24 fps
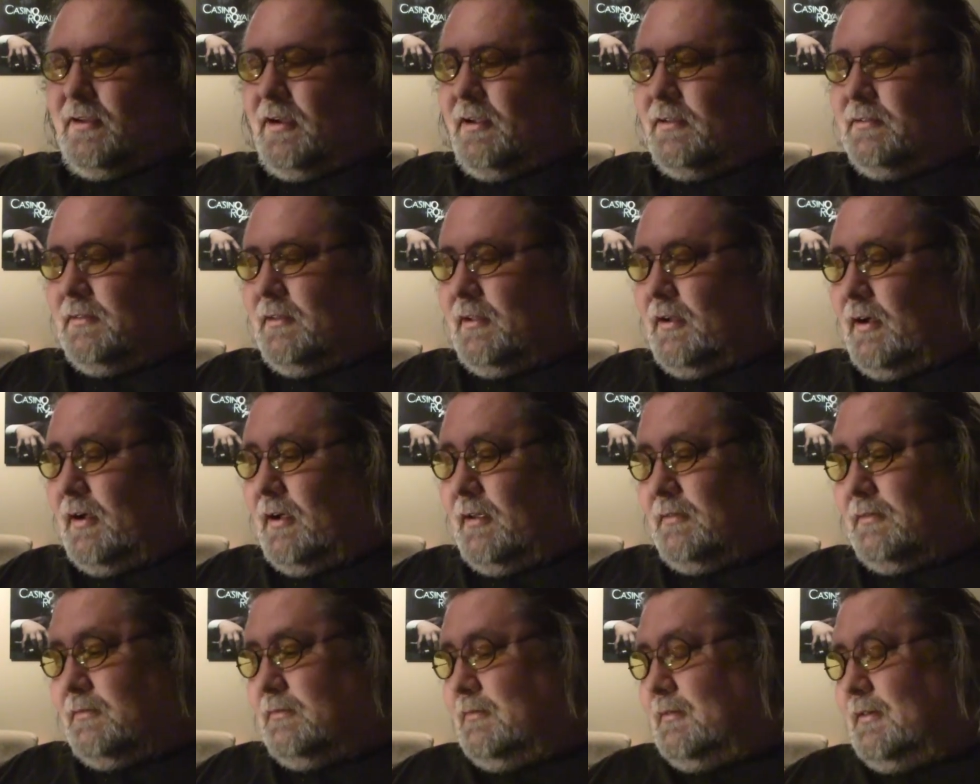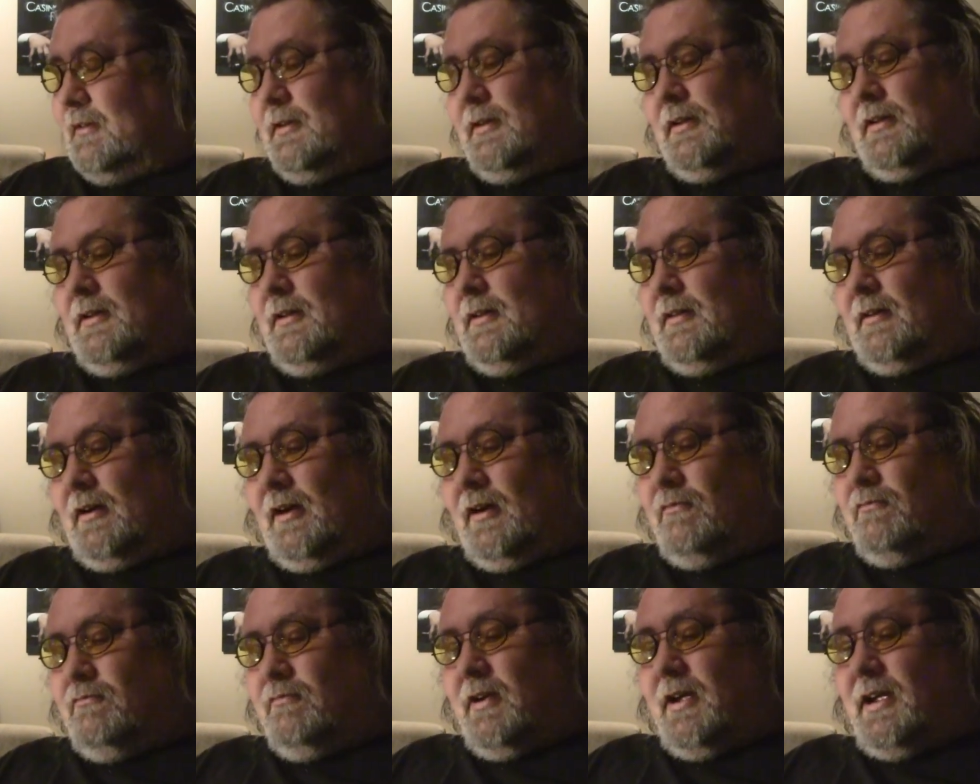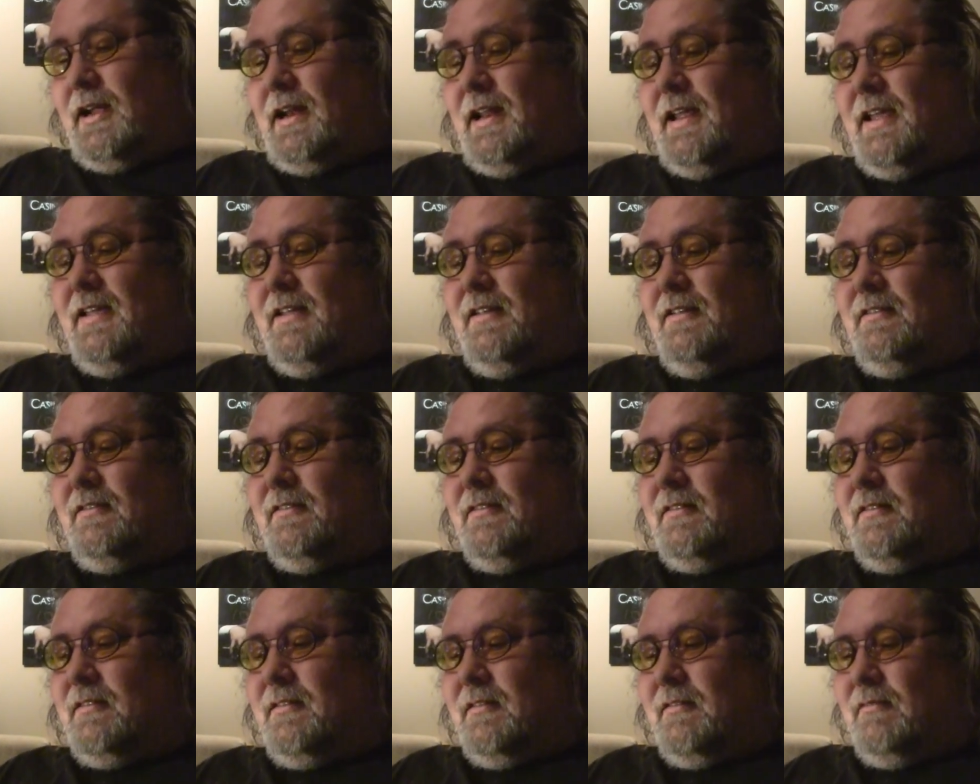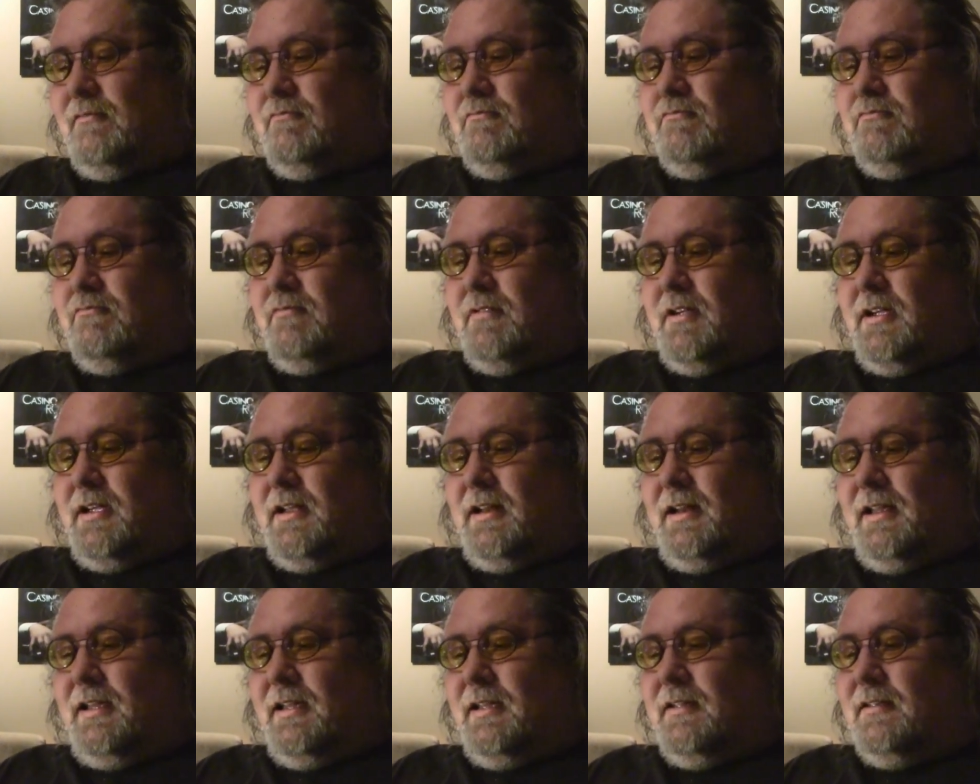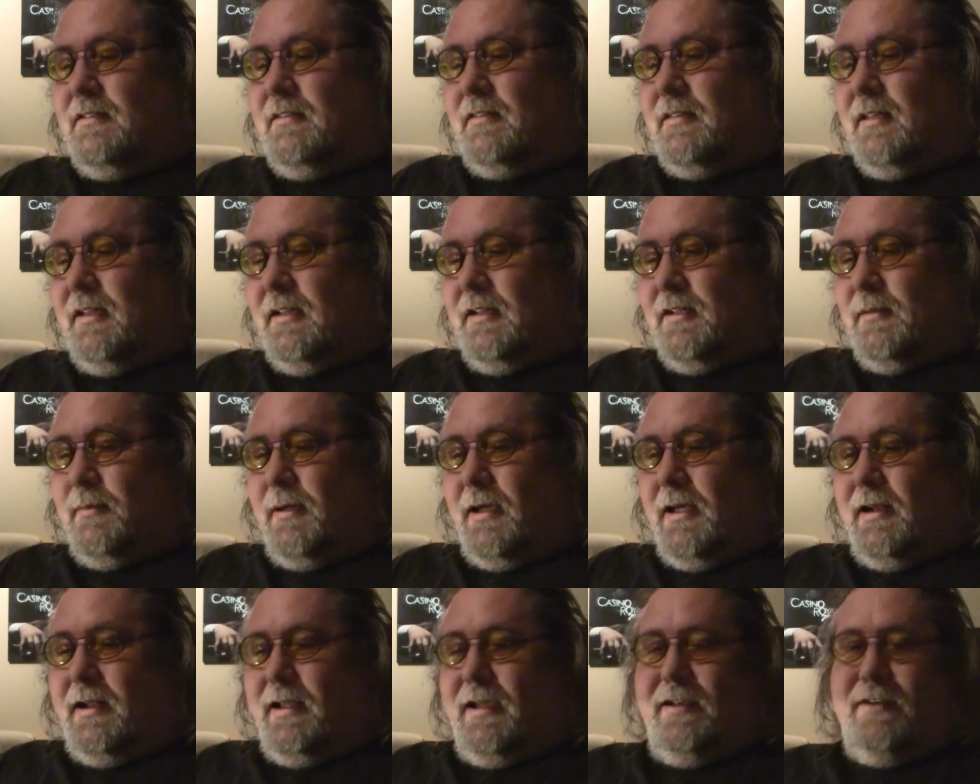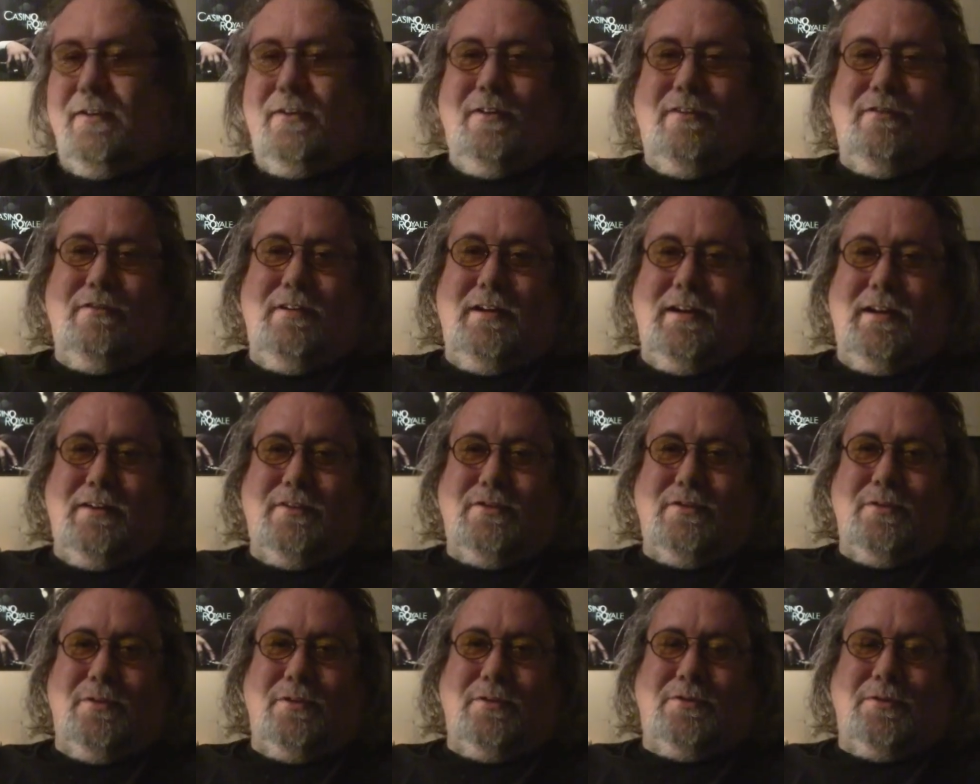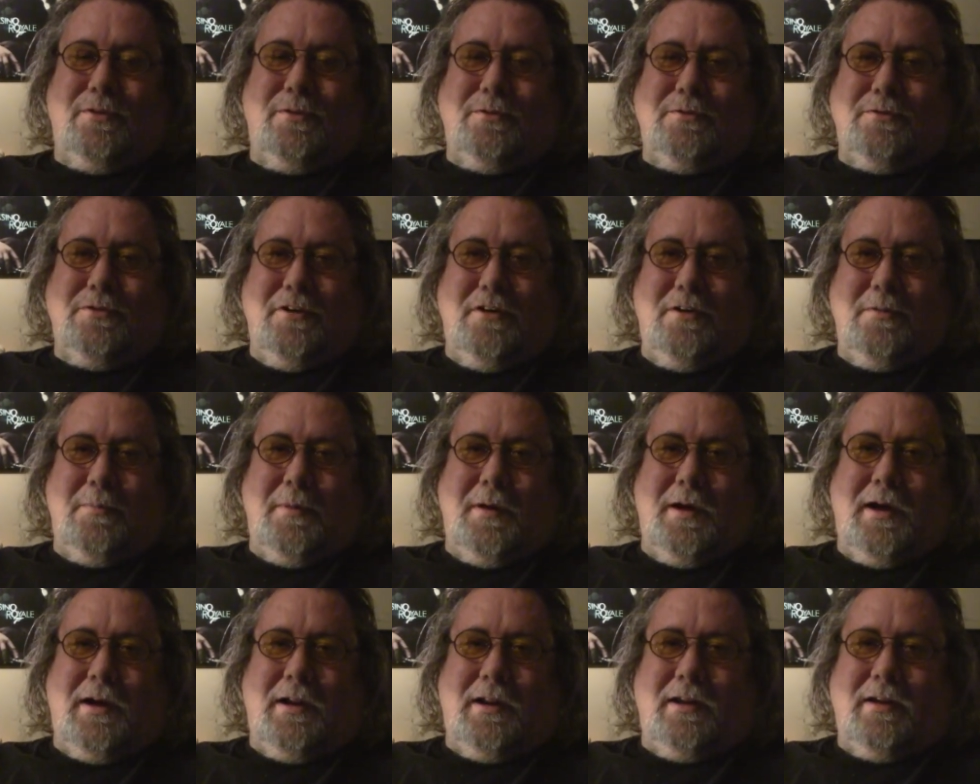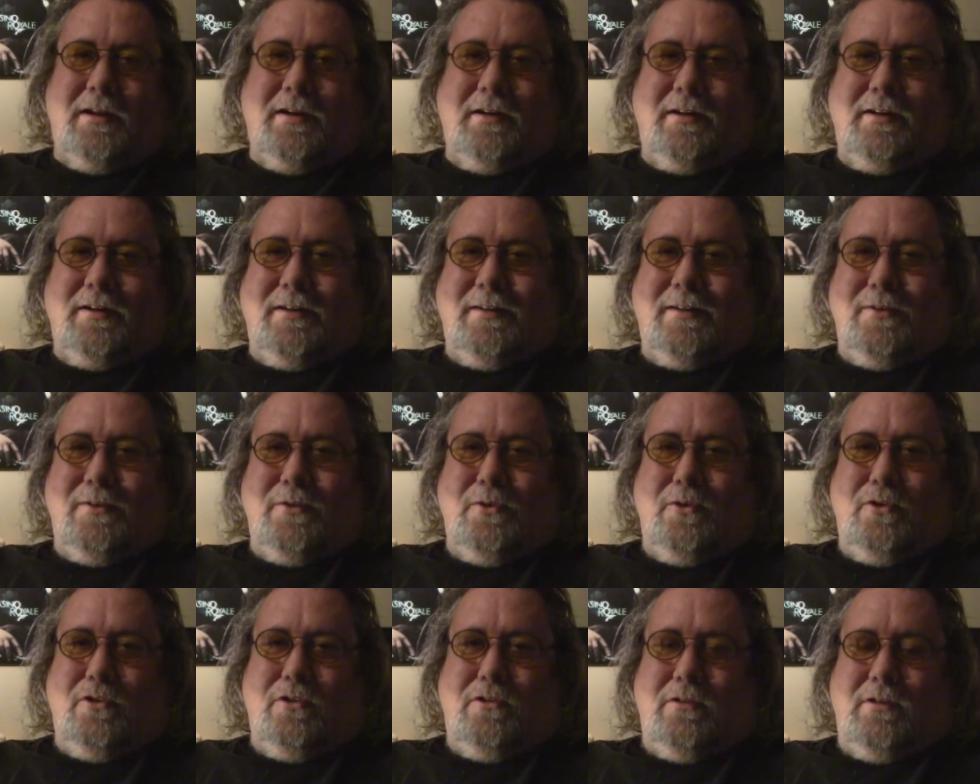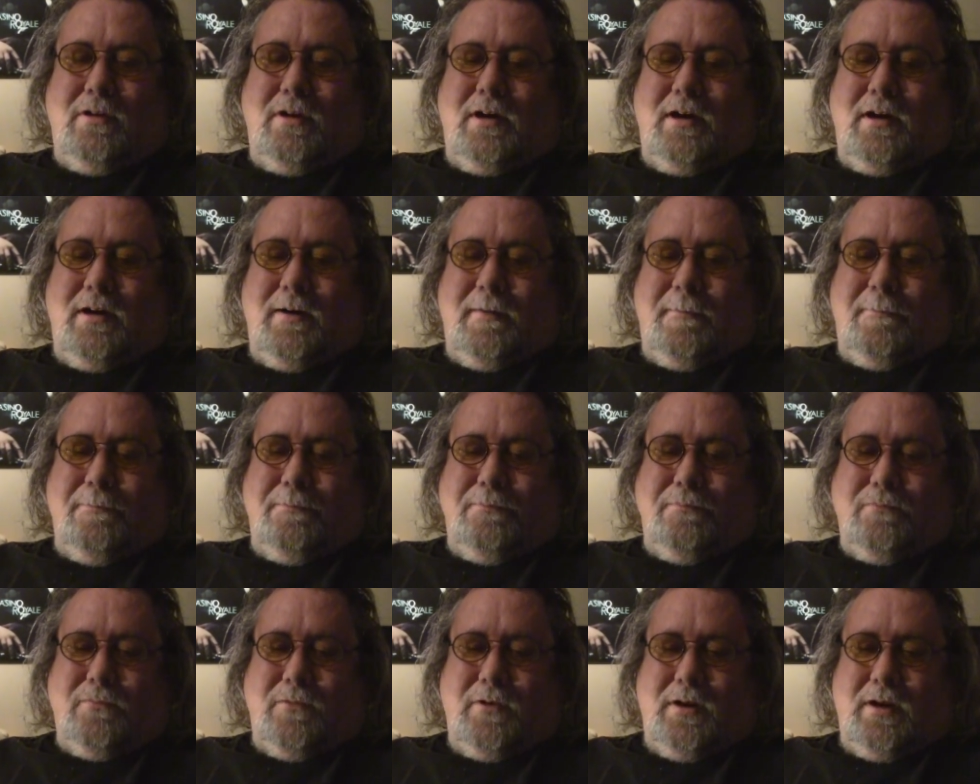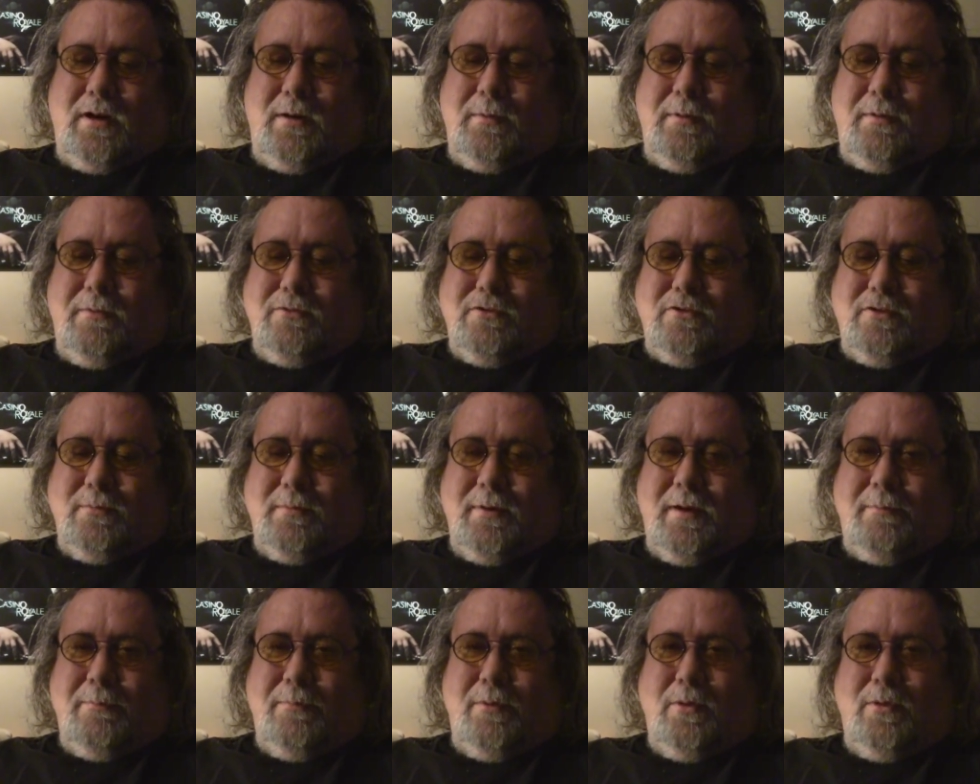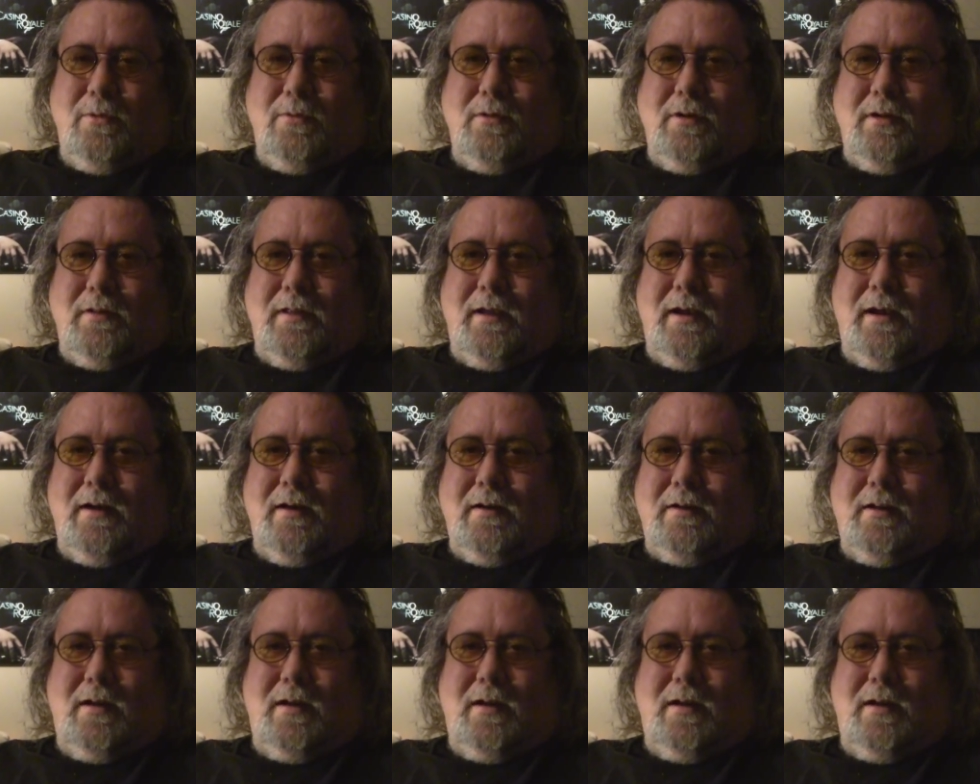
I, I, I've really, really think about now, and I really sort of talk to her about it, or uh, you know, whether she met Paul and that.